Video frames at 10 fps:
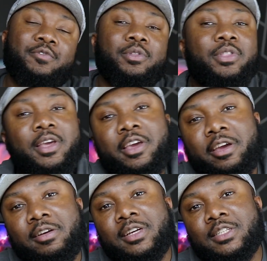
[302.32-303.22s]
favorite thing
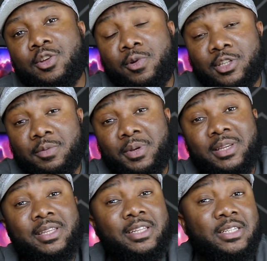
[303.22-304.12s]
here is going to
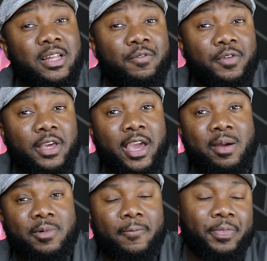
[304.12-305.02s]
be the selfie
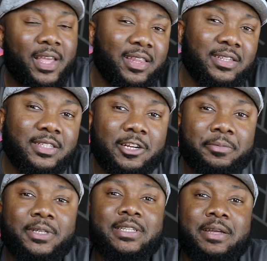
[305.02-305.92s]
camera. Not
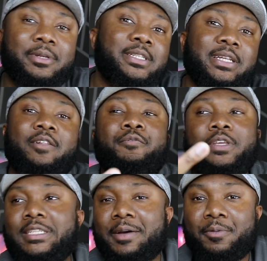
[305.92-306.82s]
necessarily because I'm a
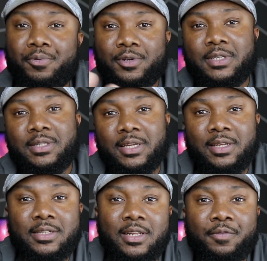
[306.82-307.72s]
selfie type of person
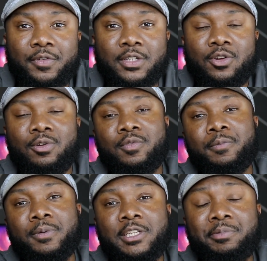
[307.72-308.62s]
taking selfies all over
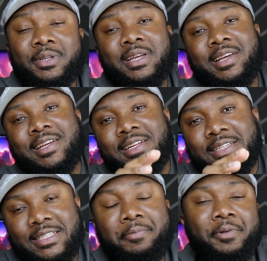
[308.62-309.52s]
the place, but
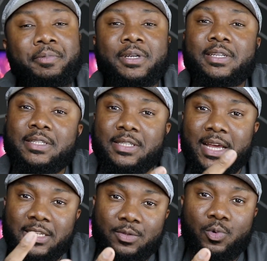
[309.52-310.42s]
simply because
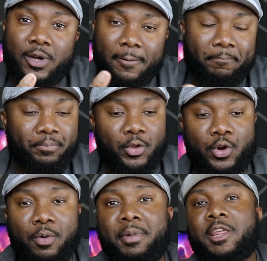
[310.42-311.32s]
that's what,
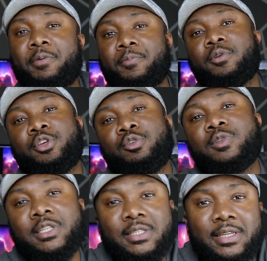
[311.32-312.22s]
many people are
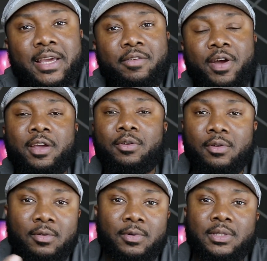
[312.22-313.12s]
using today, right?
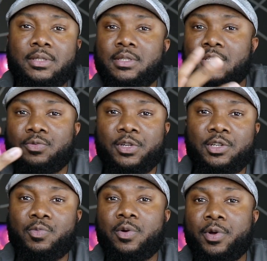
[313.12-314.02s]
With the
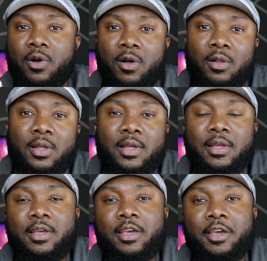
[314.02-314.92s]
situation where we're all,
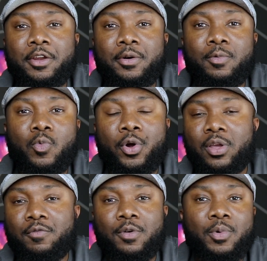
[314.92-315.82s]

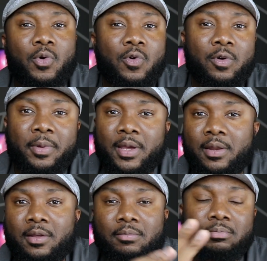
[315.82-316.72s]
working from home
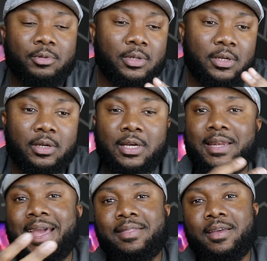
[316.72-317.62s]
and
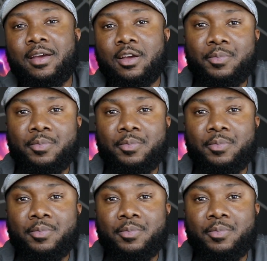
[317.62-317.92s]
connecting and